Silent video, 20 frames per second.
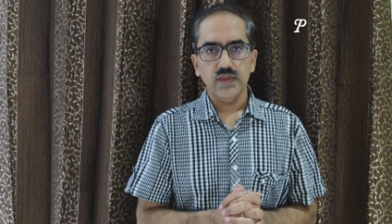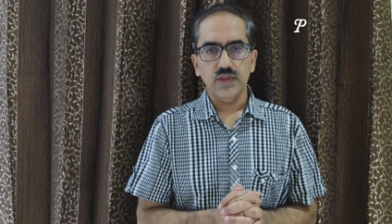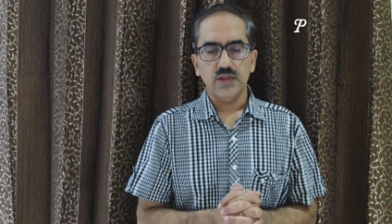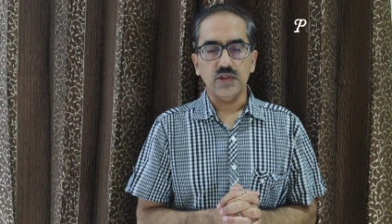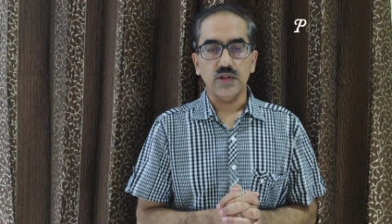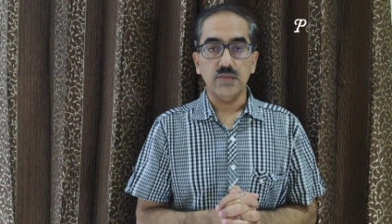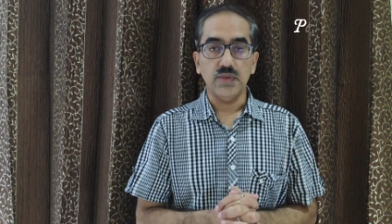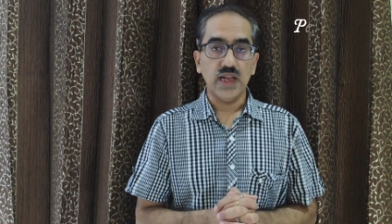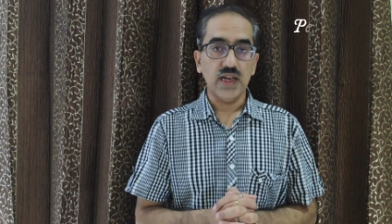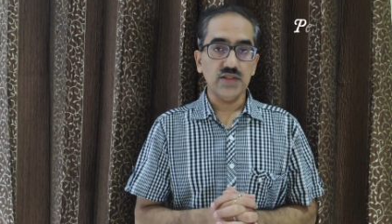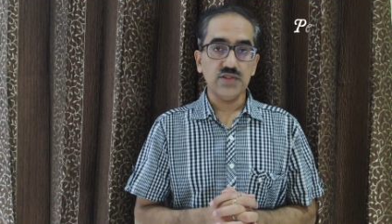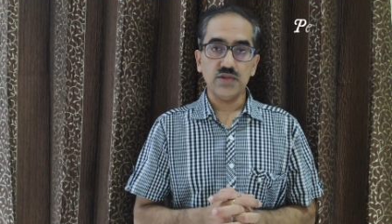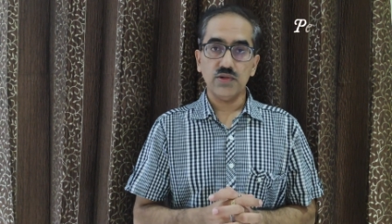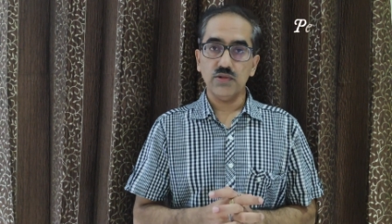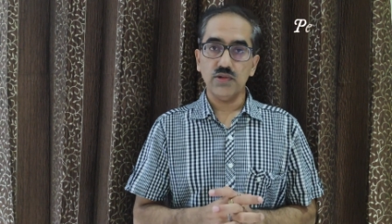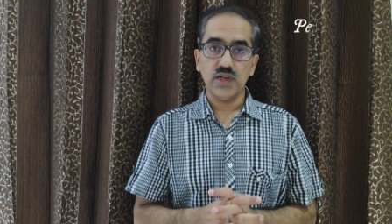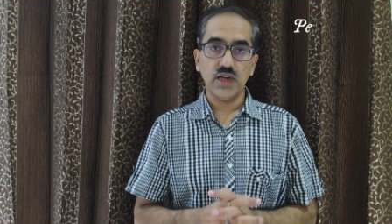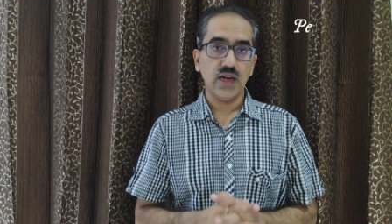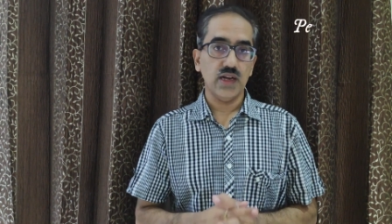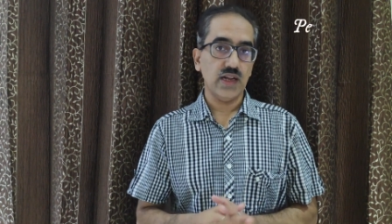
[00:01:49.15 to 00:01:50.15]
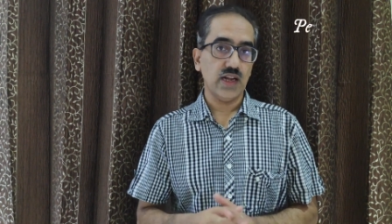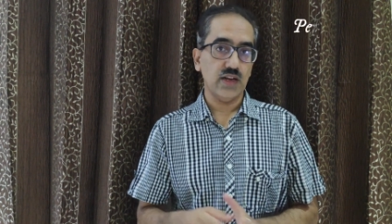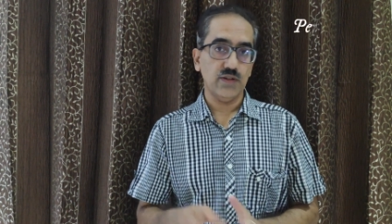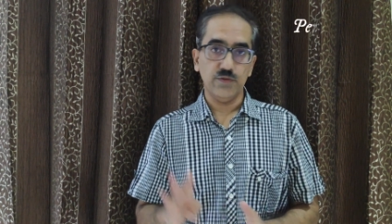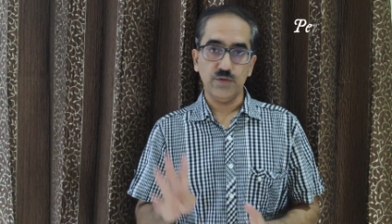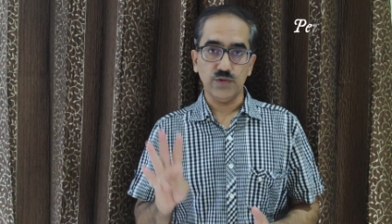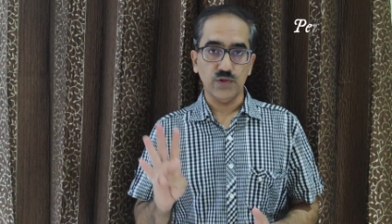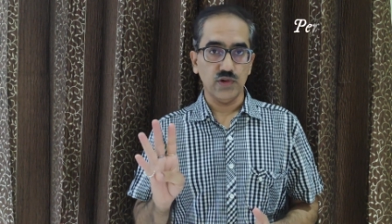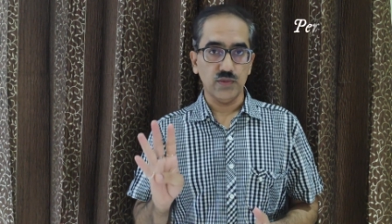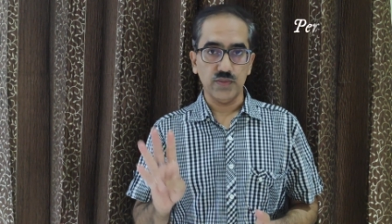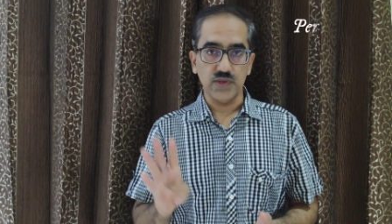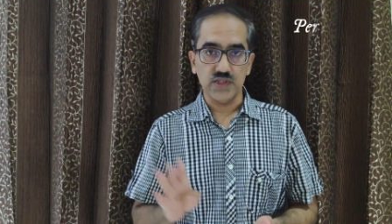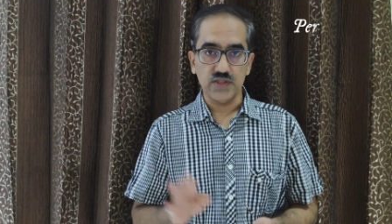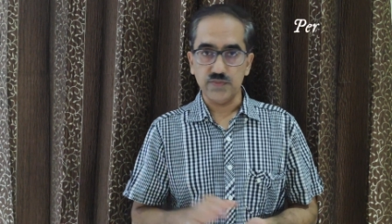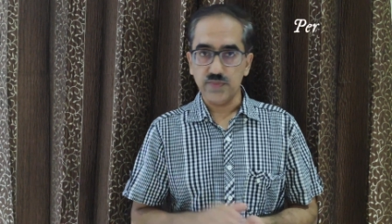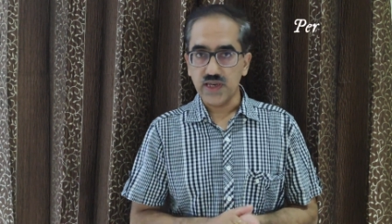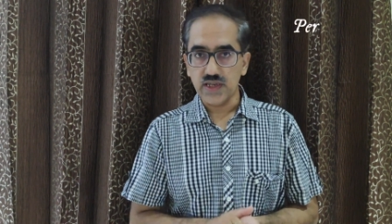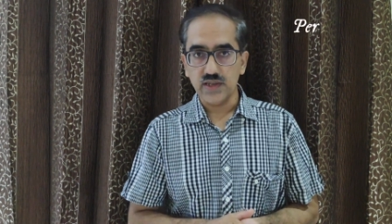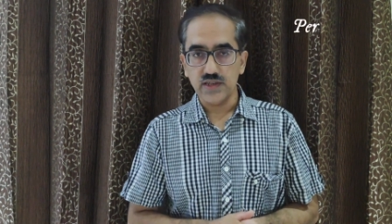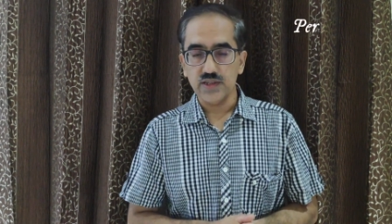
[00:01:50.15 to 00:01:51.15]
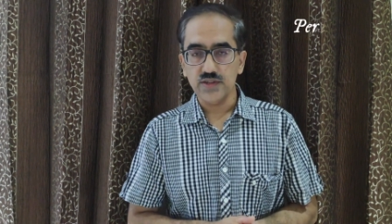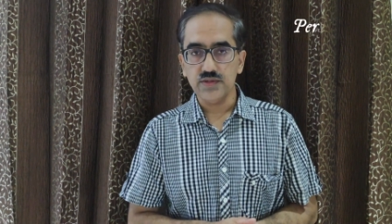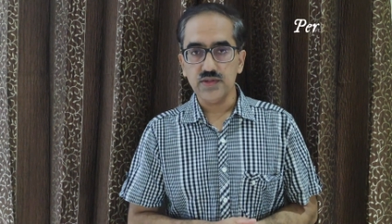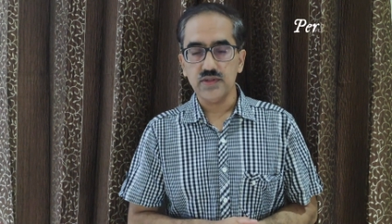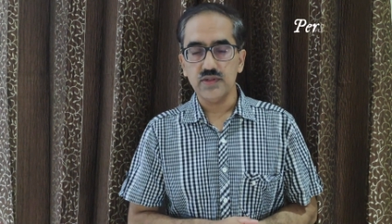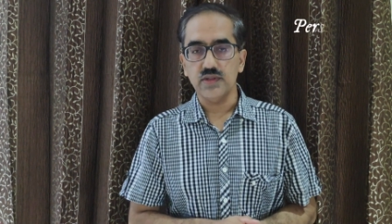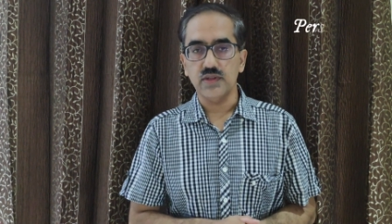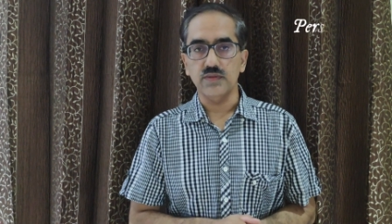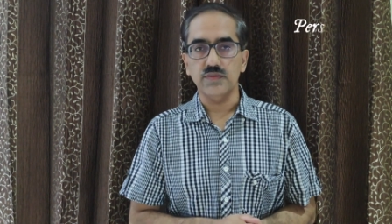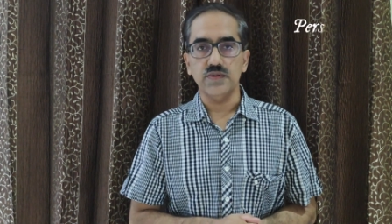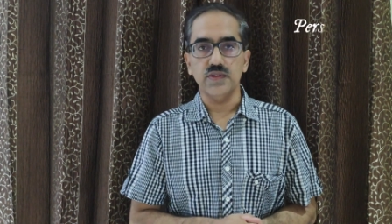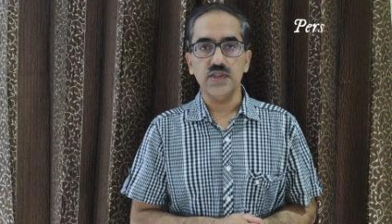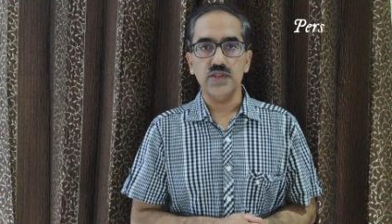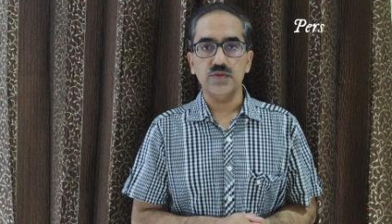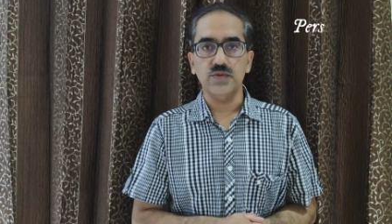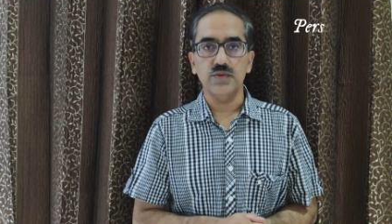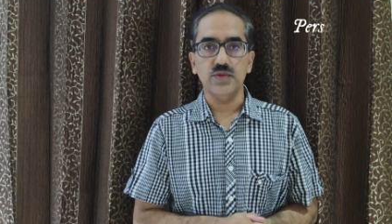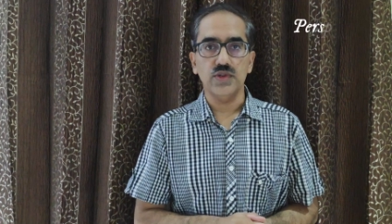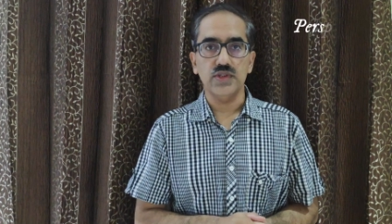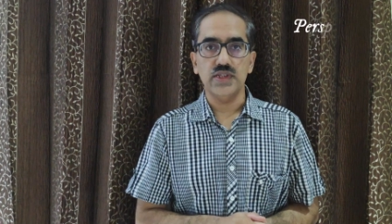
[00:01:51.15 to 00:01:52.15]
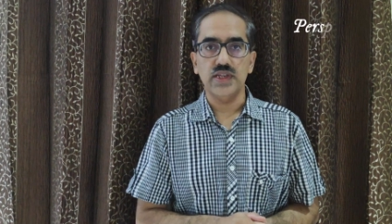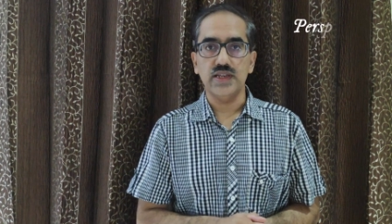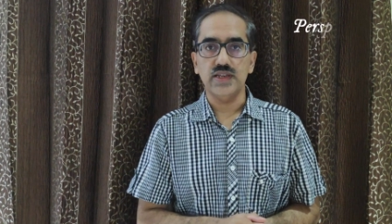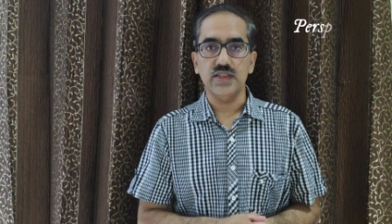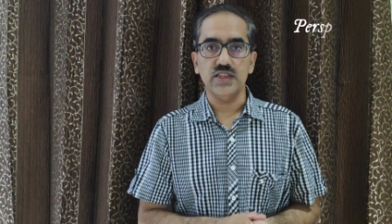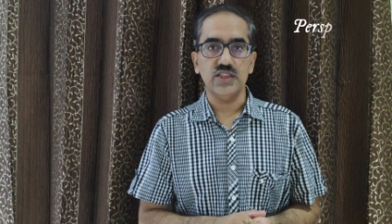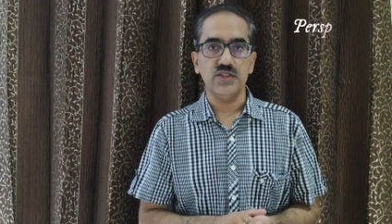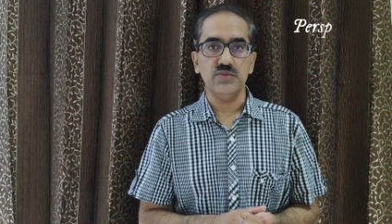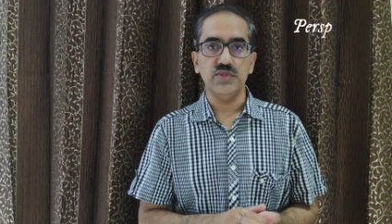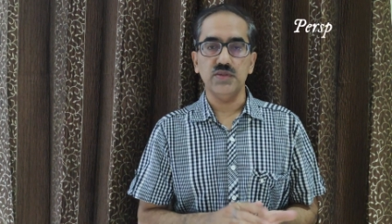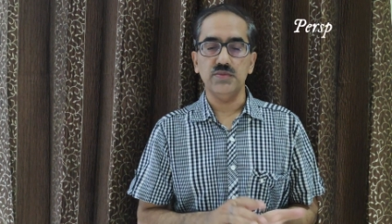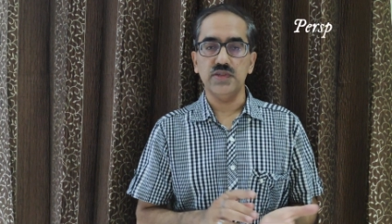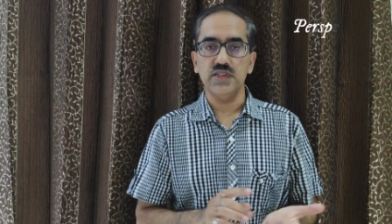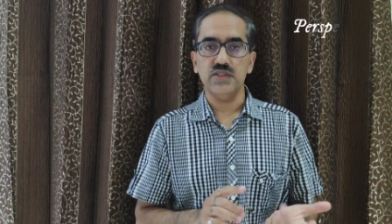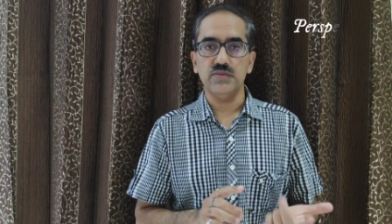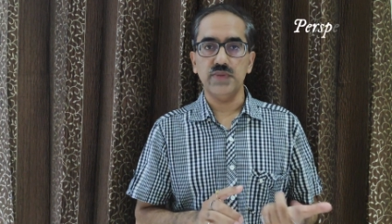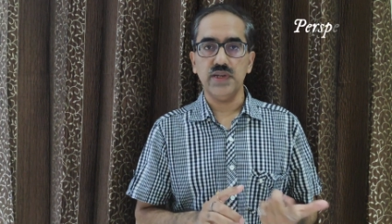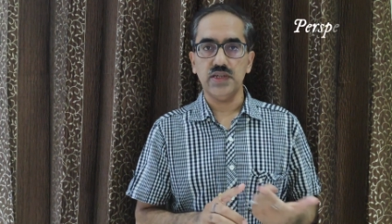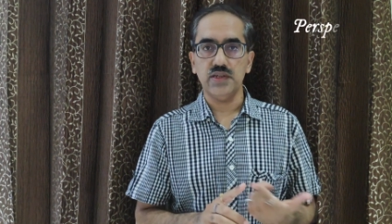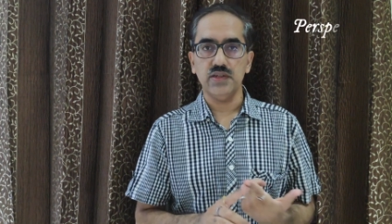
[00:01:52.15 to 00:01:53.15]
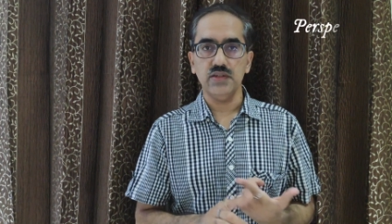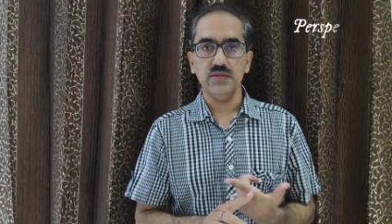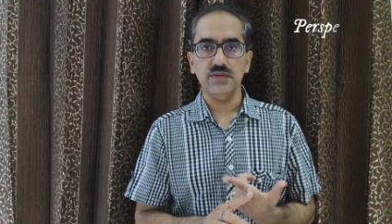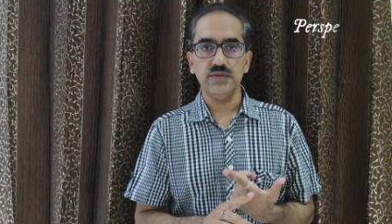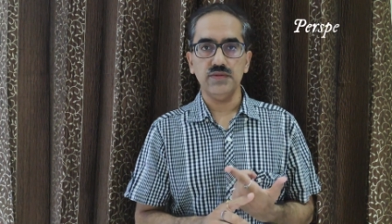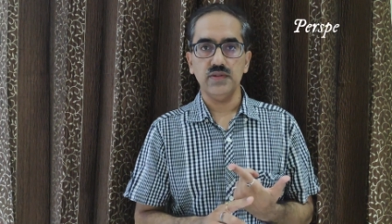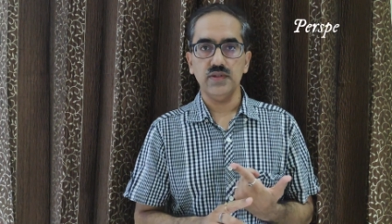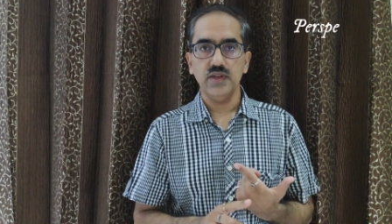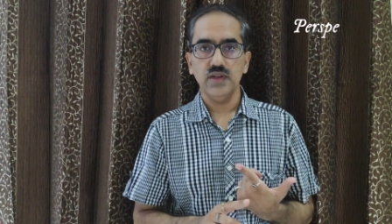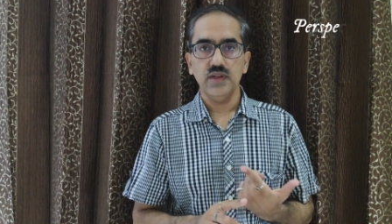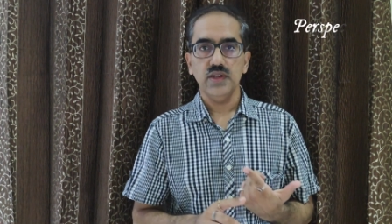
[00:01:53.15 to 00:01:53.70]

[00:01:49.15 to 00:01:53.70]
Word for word: So the balance scorecard had four perspectives. The first one was the customer perspective.